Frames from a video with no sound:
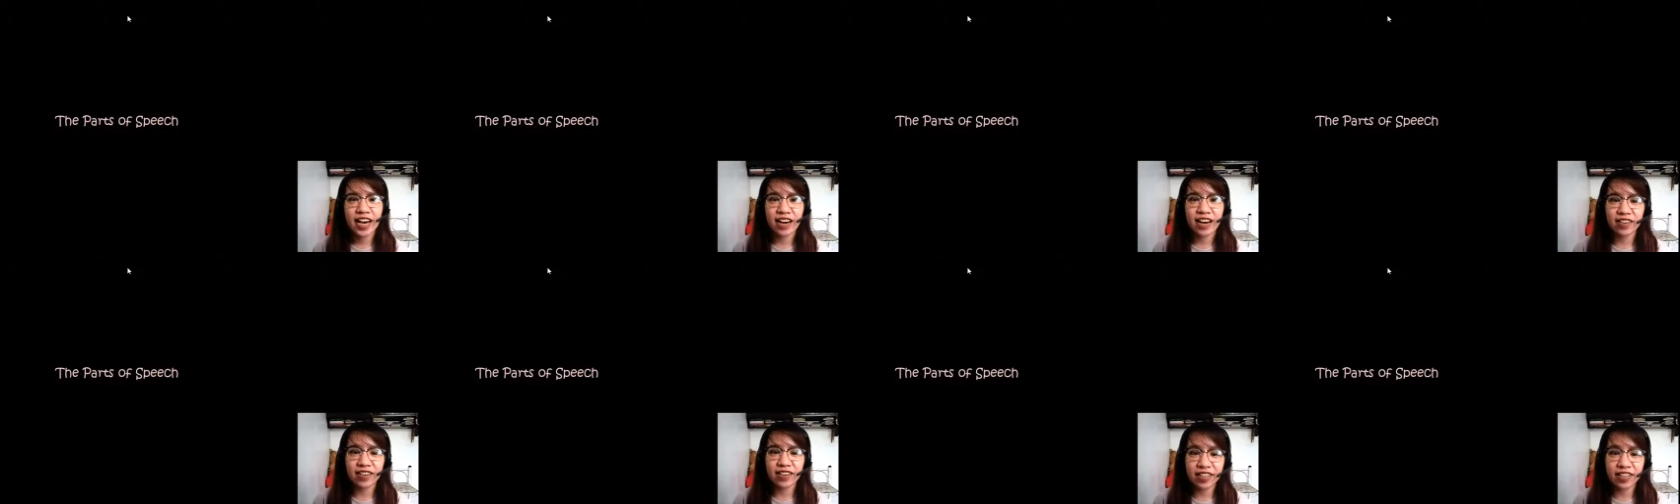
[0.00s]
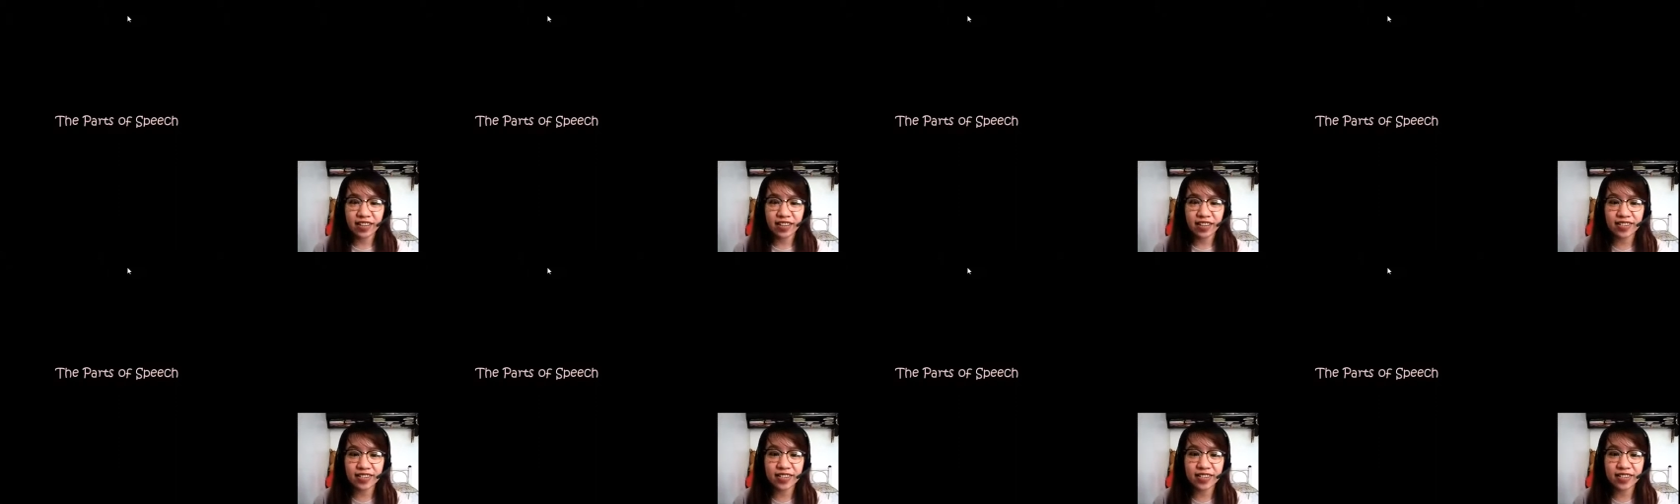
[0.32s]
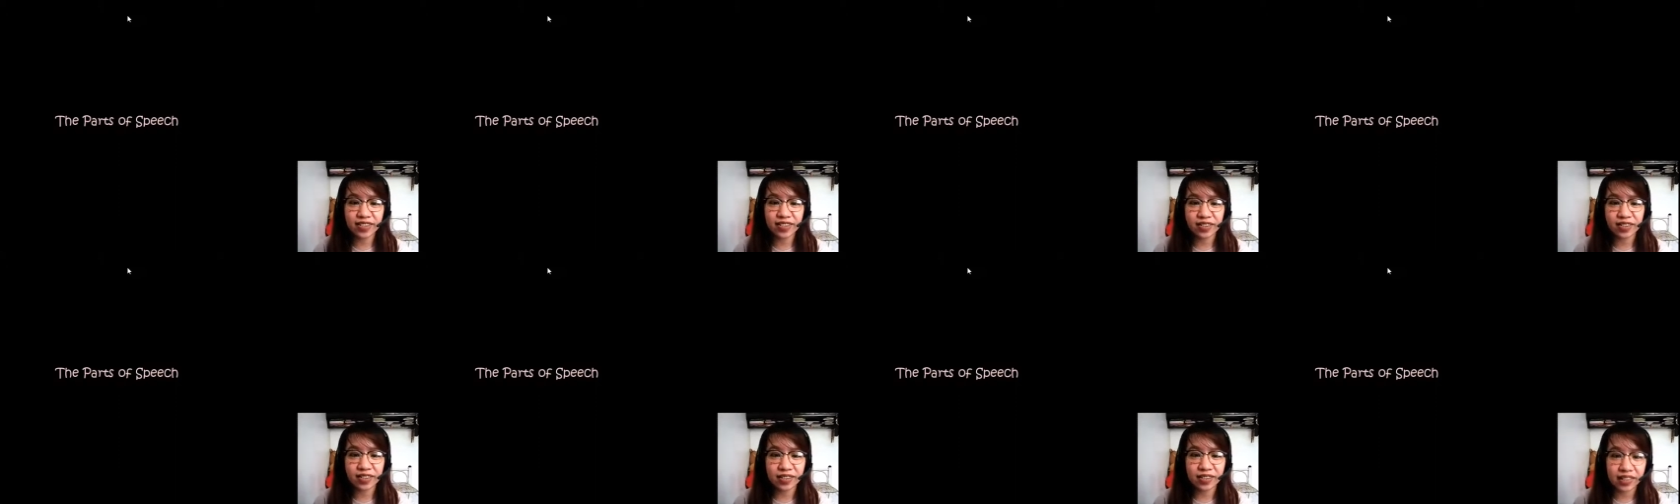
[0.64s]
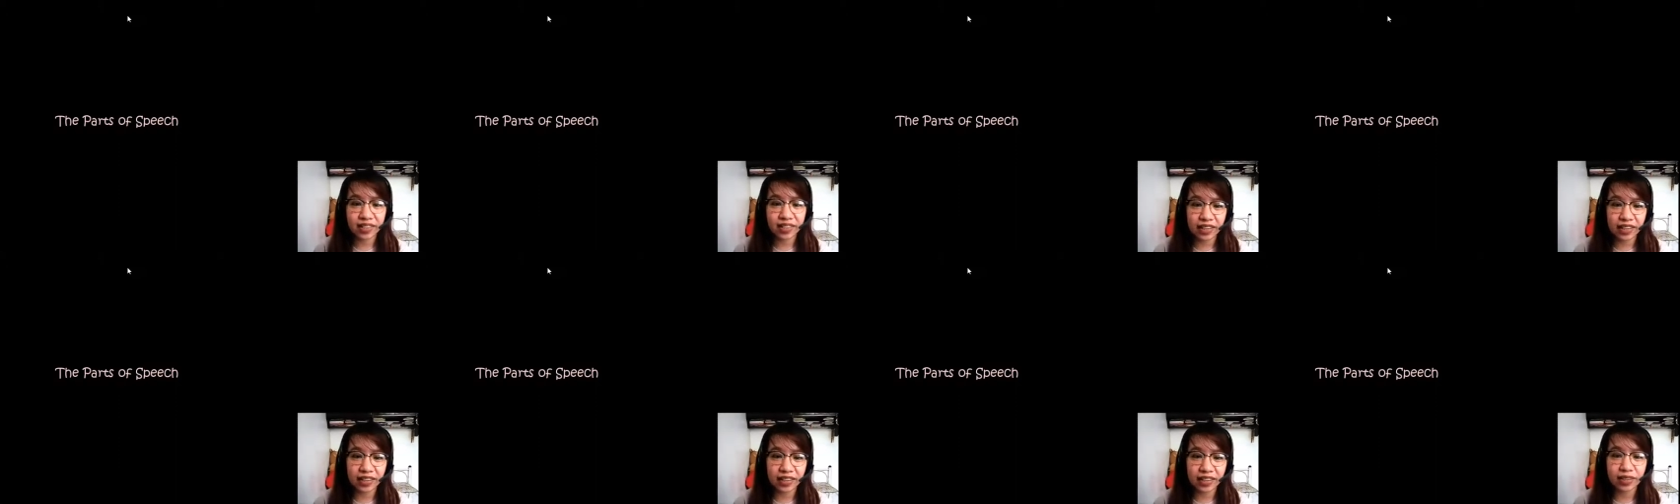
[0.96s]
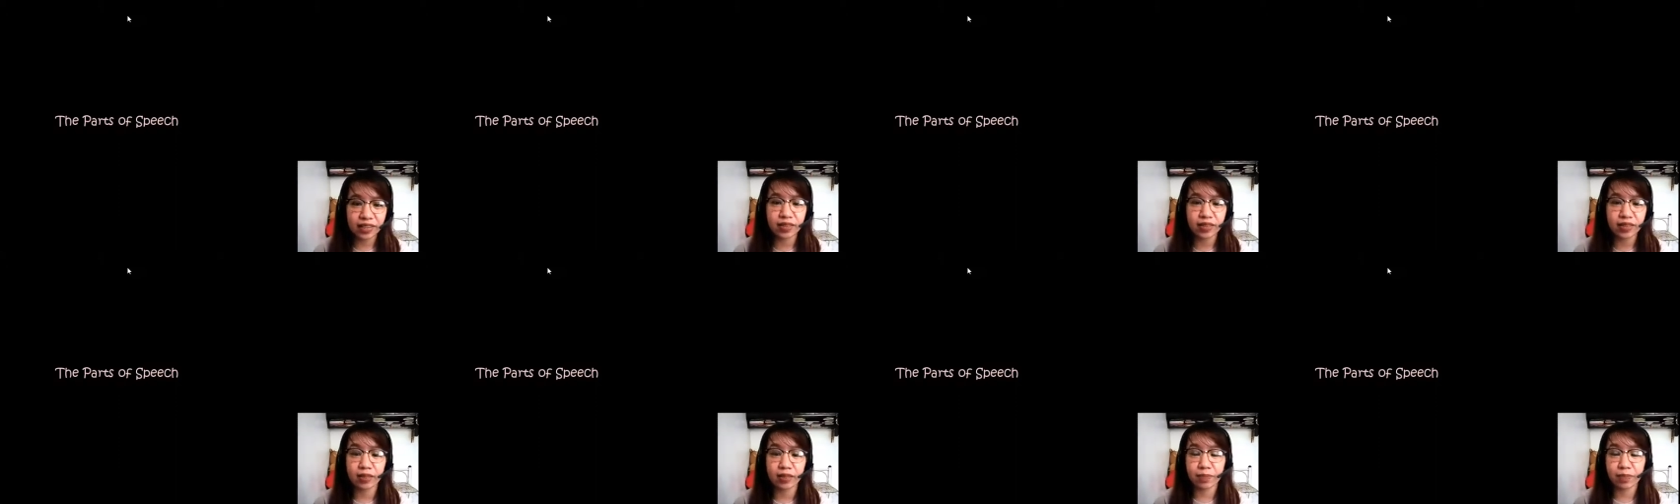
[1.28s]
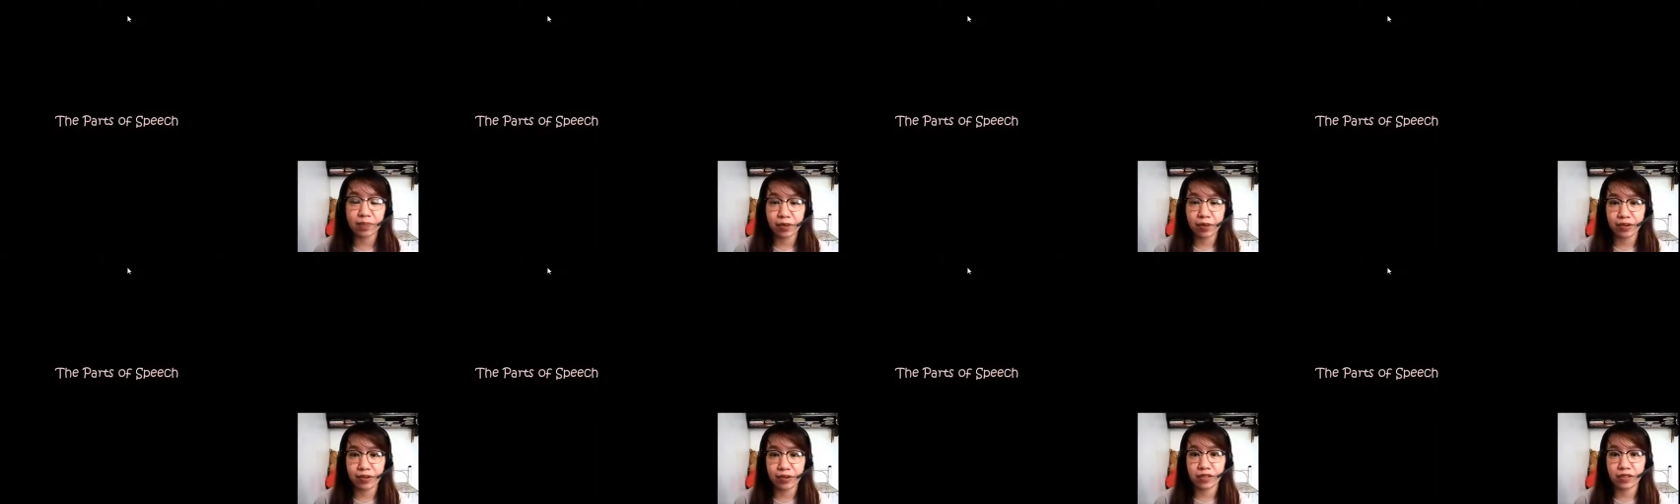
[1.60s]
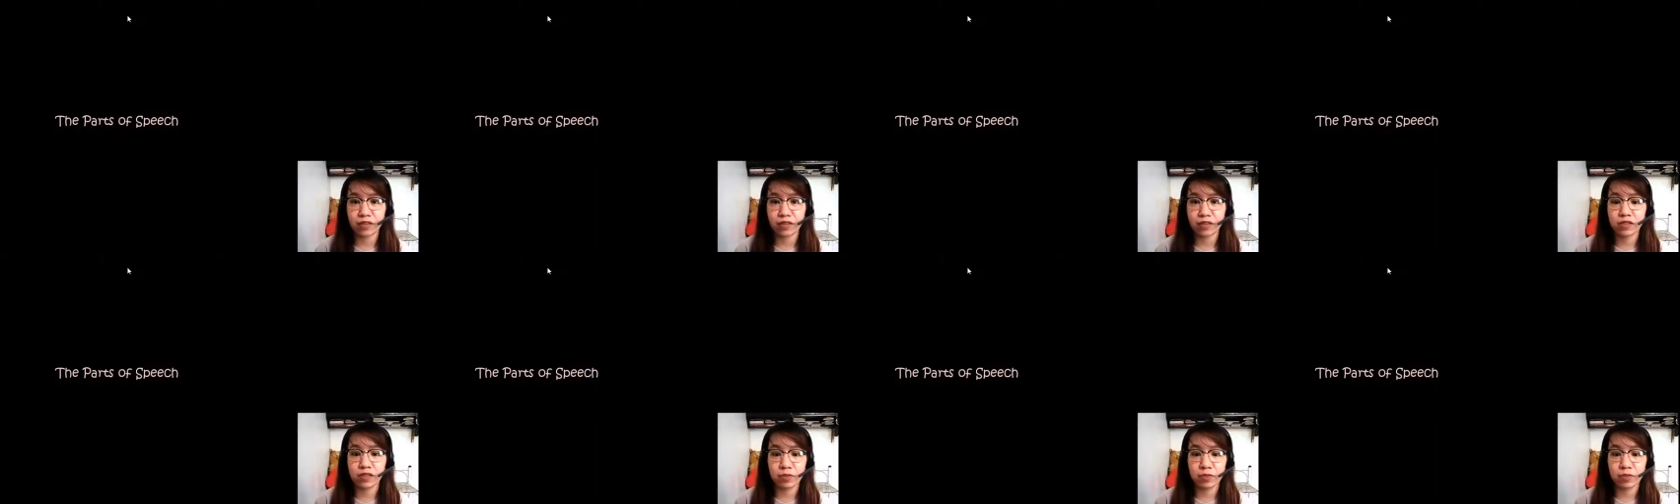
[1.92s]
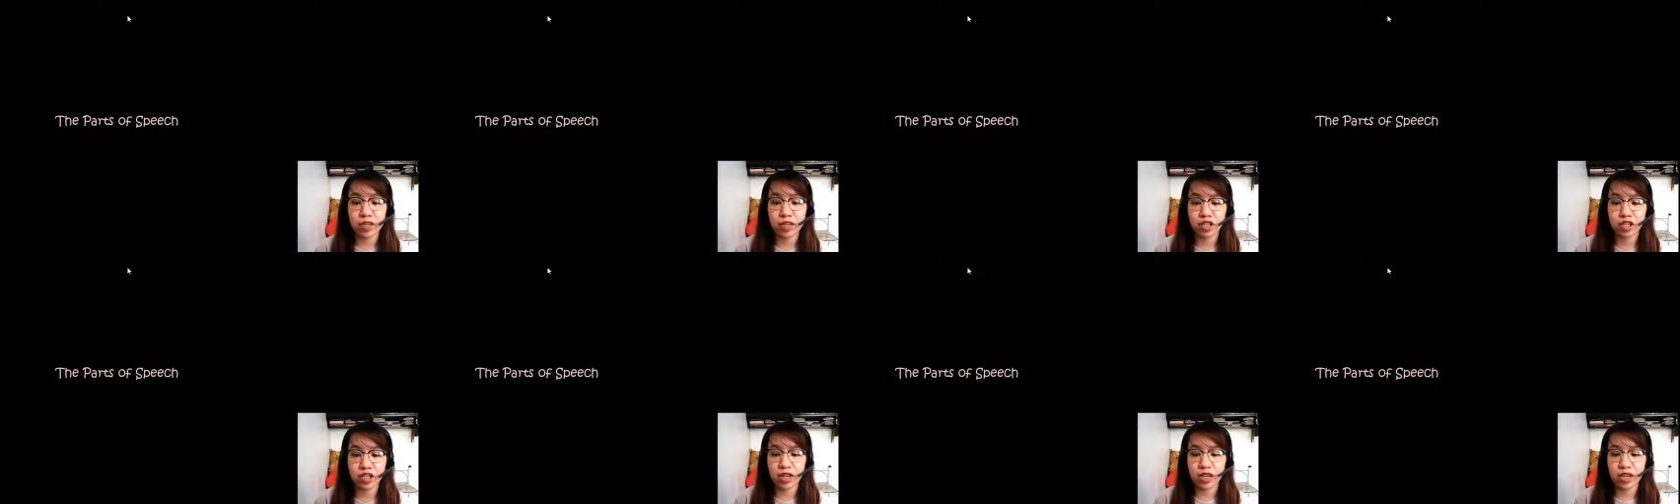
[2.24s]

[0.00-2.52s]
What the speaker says: Okay, so again, the parts of speech,